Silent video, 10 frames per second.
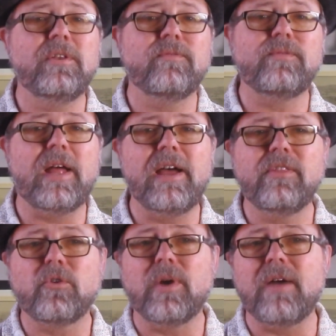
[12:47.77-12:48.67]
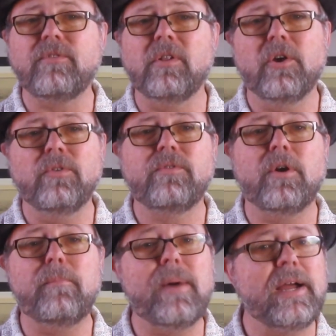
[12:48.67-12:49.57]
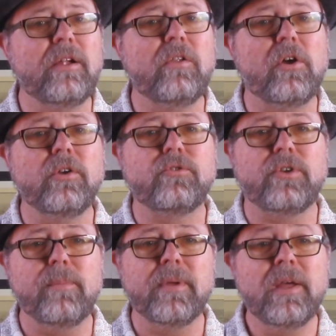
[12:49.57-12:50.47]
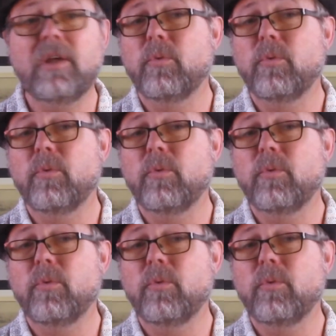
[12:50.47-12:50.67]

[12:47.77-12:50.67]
to fly the craft alone for a mile-long trip,